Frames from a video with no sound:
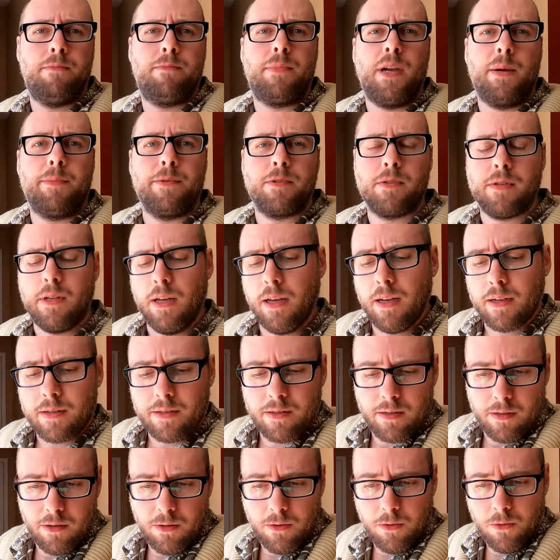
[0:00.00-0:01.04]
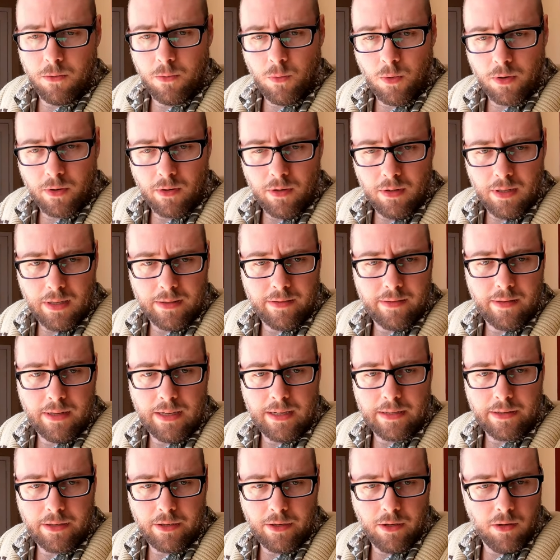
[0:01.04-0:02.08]
paper stock, so we're gonna let
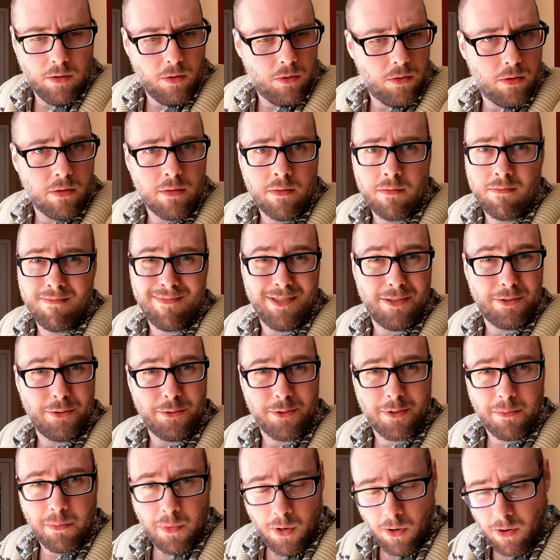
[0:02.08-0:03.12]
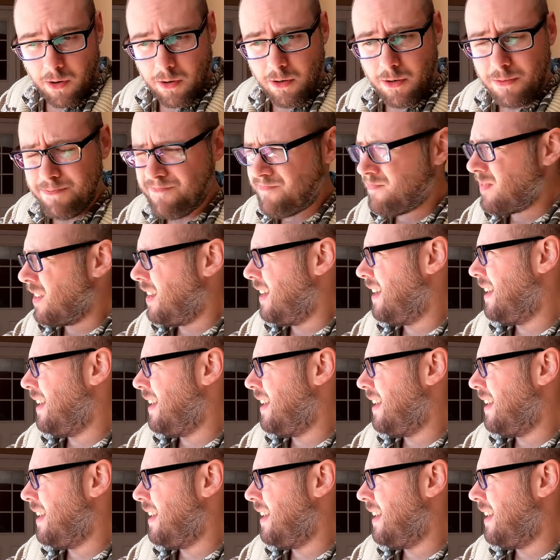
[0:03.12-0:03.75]
that go until tomorrow.